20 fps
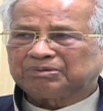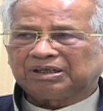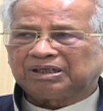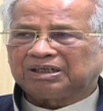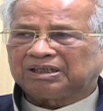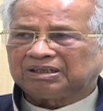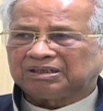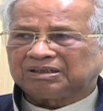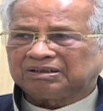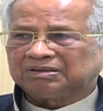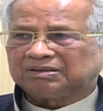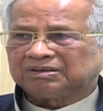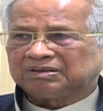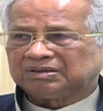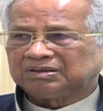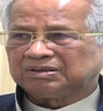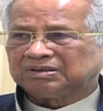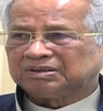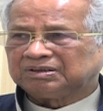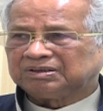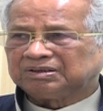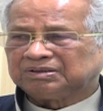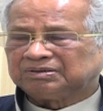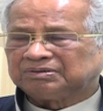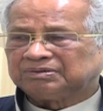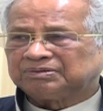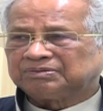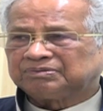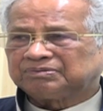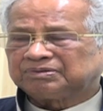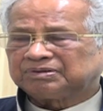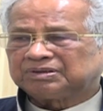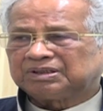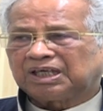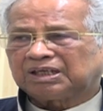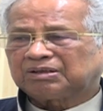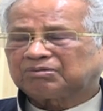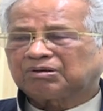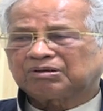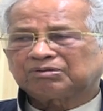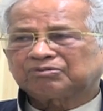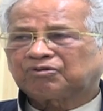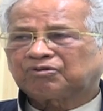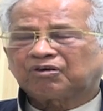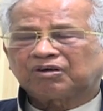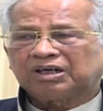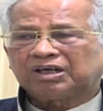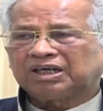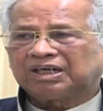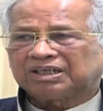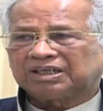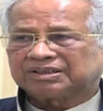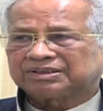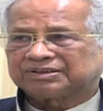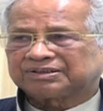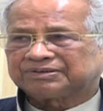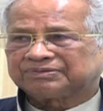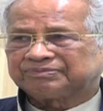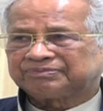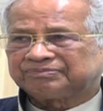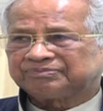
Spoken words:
only. That was foreigners.